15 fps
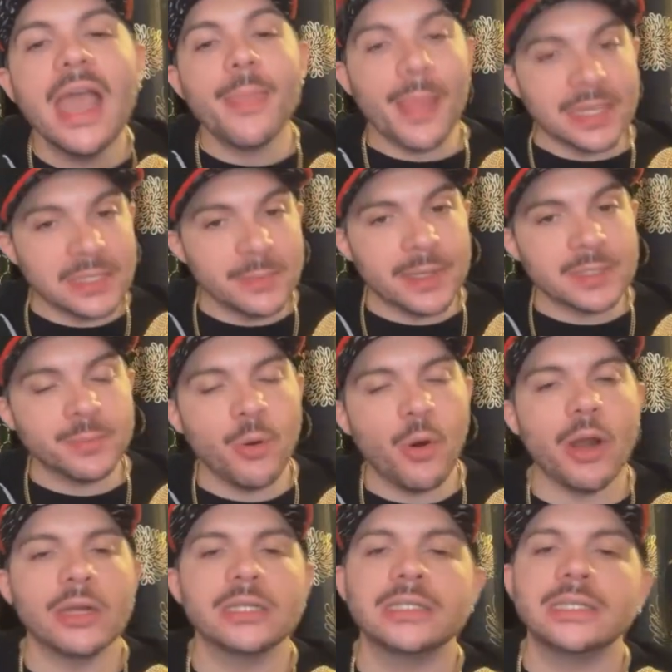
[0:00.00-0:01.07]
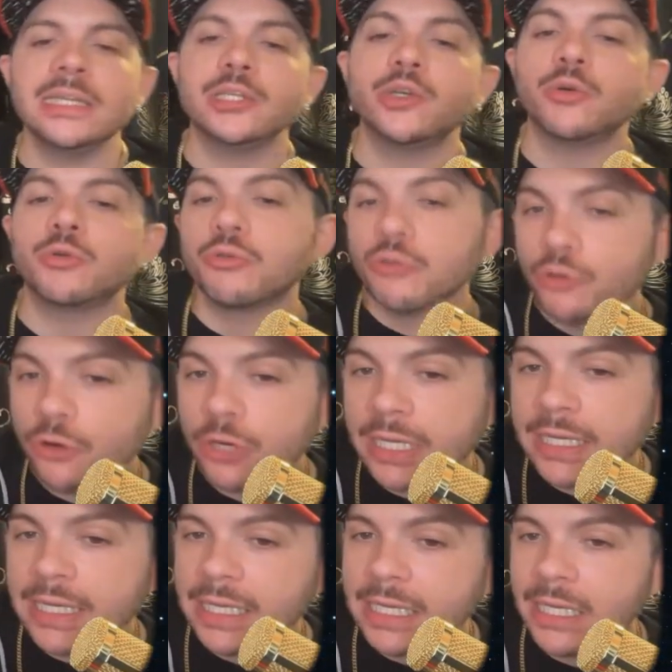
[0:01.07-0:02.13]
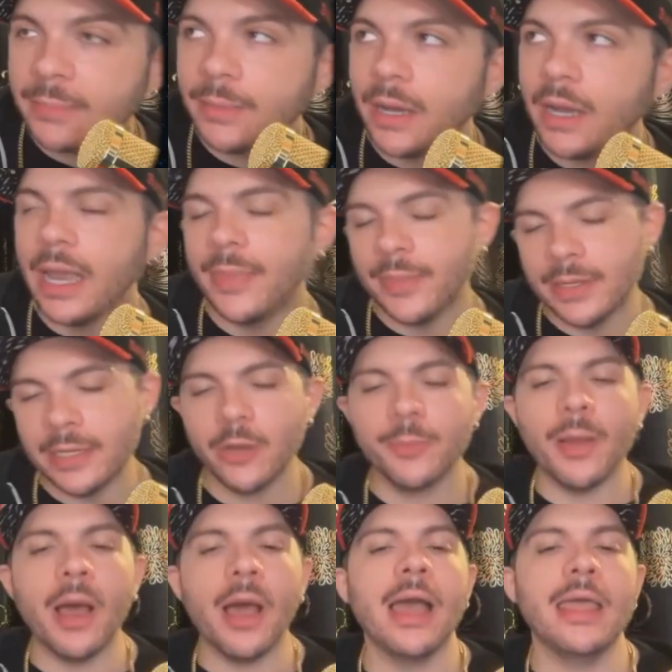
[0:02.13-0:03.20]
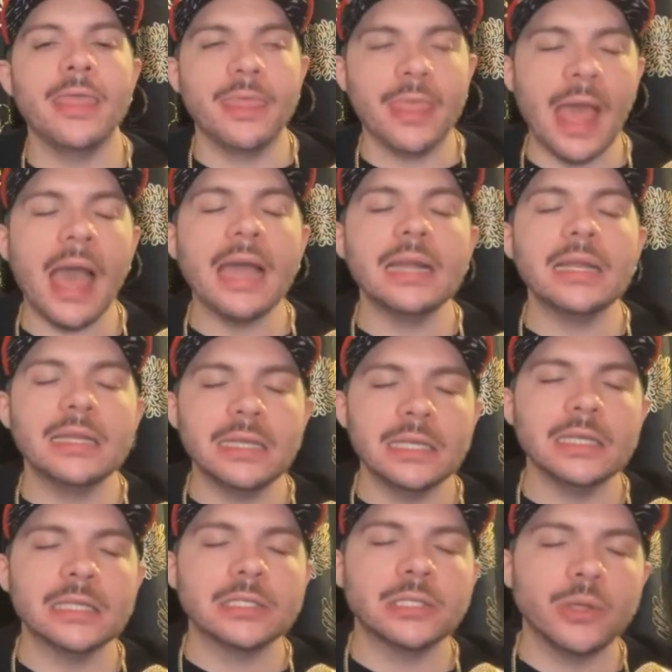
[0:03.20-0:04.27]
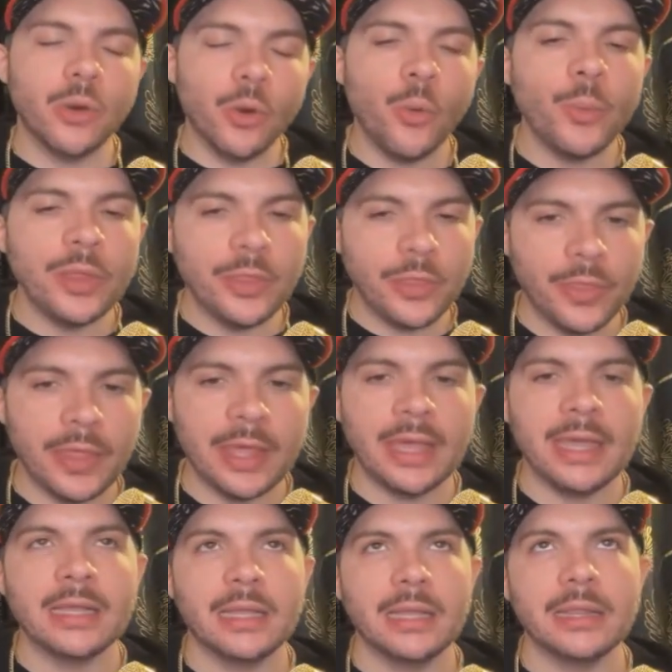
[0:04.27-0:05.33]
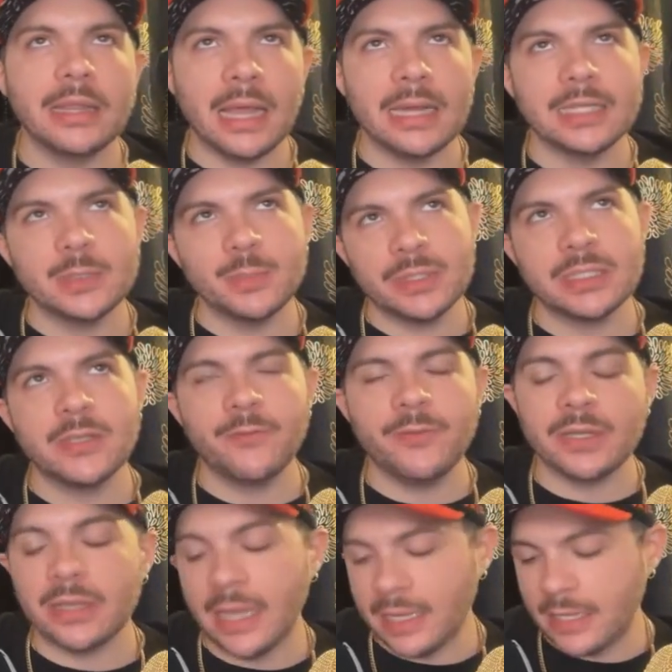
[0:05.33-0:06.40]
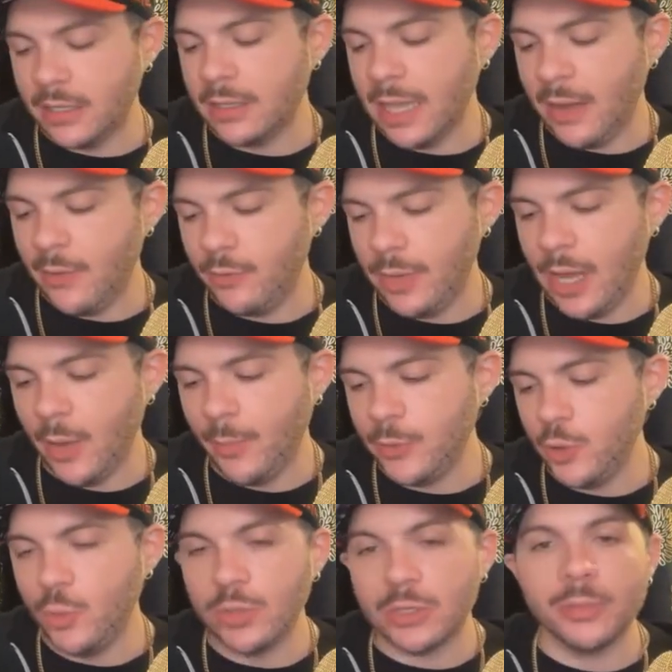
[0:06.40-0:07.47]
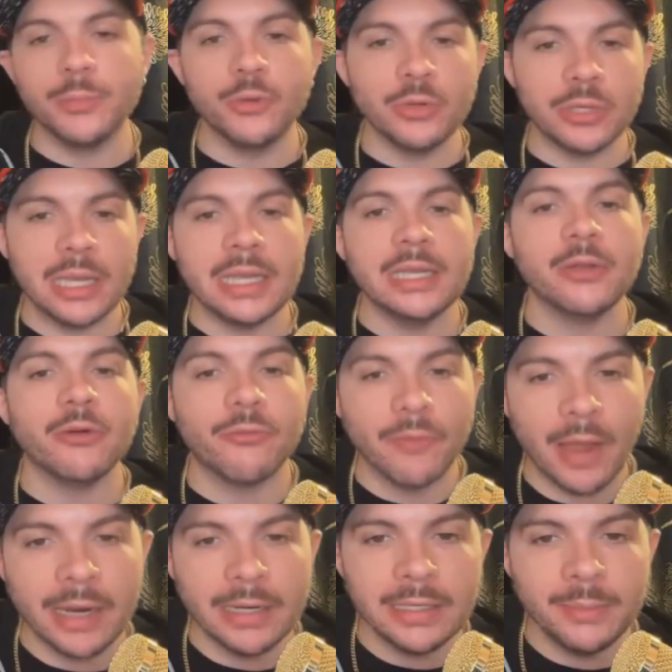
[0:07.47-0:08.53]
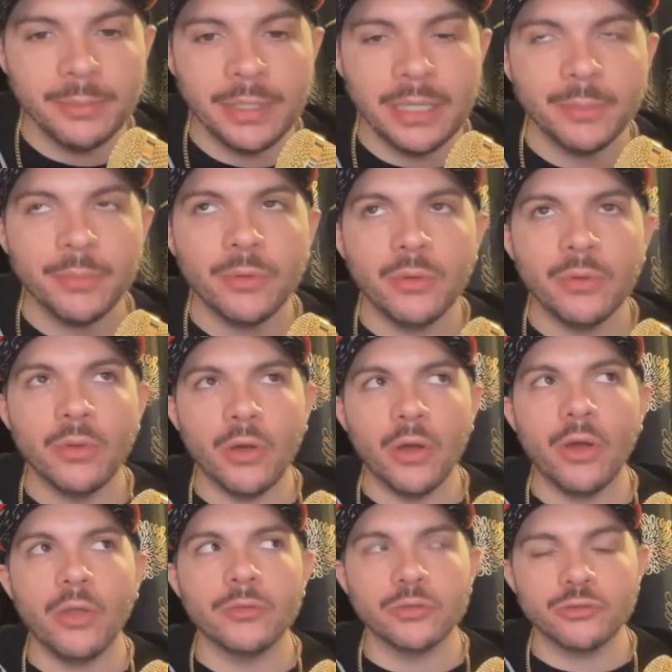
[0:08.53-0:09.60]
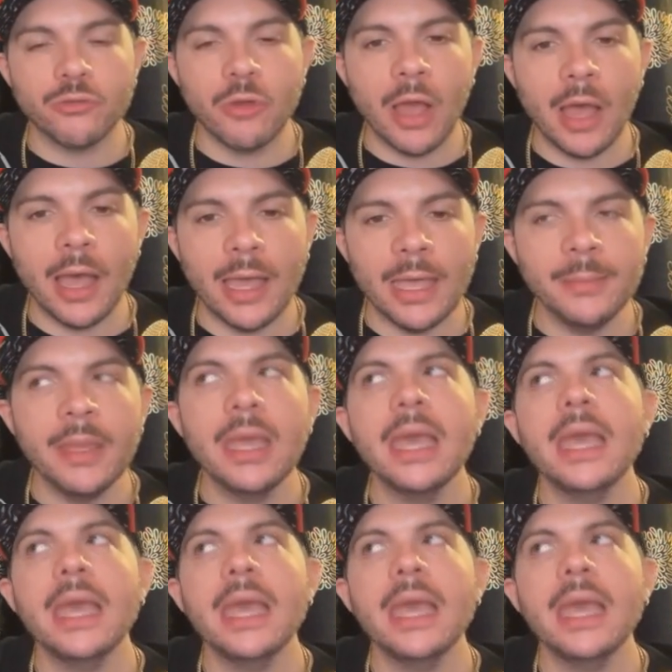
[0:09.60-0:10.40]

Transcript: That's the best part. See, so cream and the nearby, that is the only thing that is specific that would help you with communicating or finding people on Tribe.